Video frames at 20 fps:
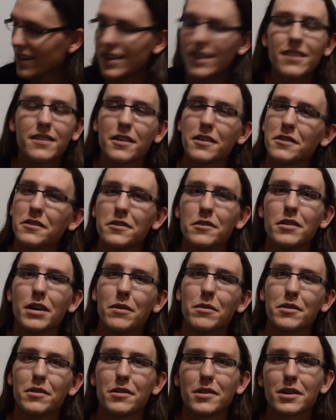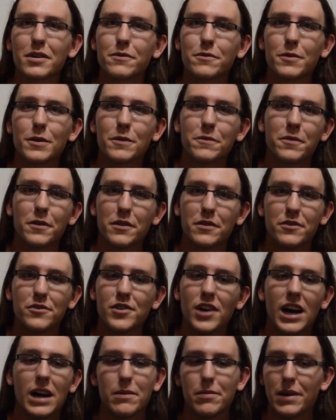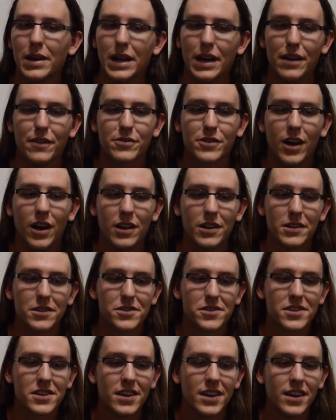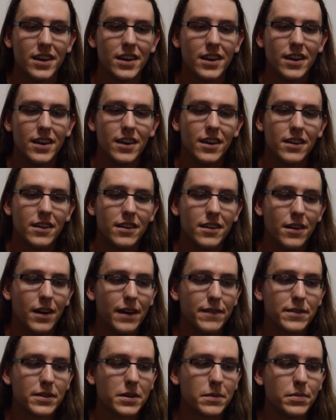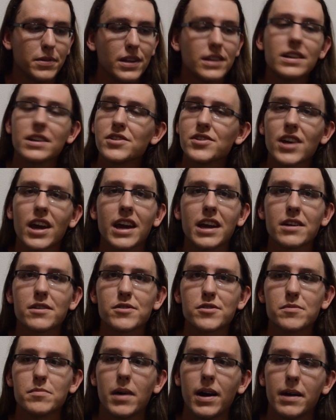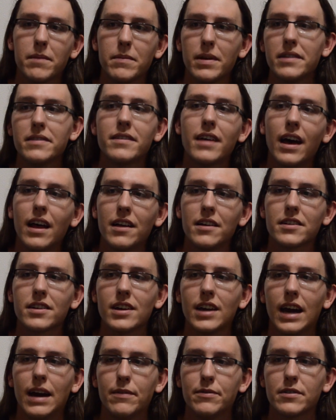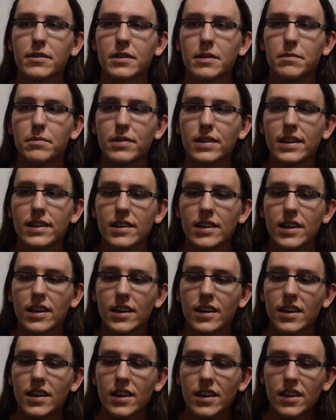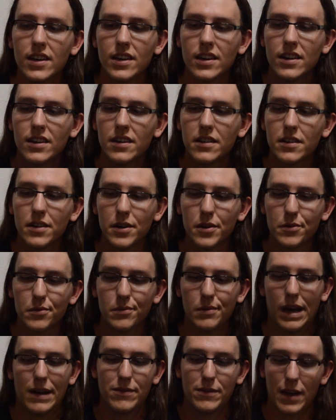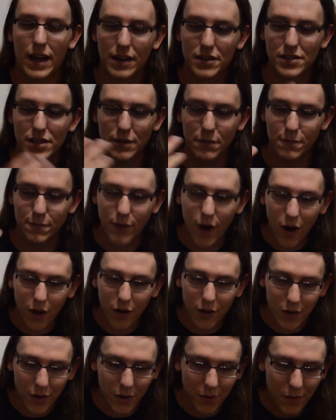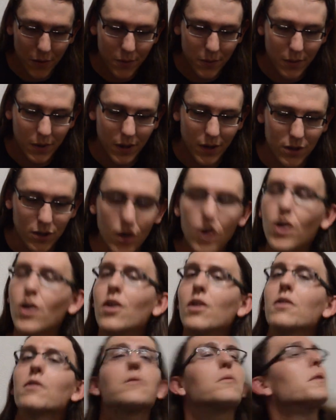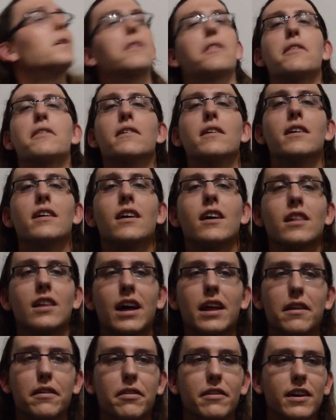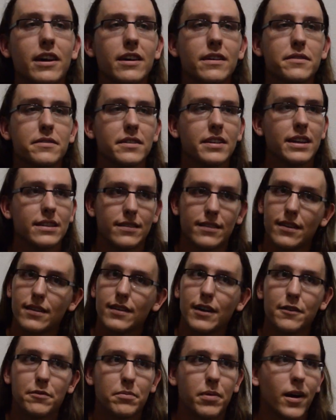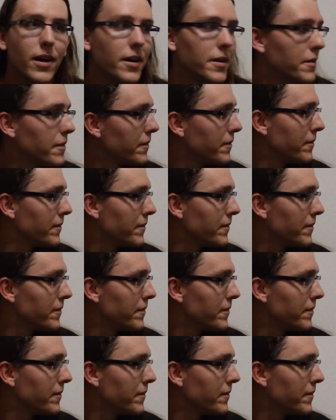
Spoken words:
It's hard to do that when you're looking for a first job right out of college. You know, I have to completely change my mentality. I have to completely, you know, I have to actually follow along with a lot of things. And that's the tough part.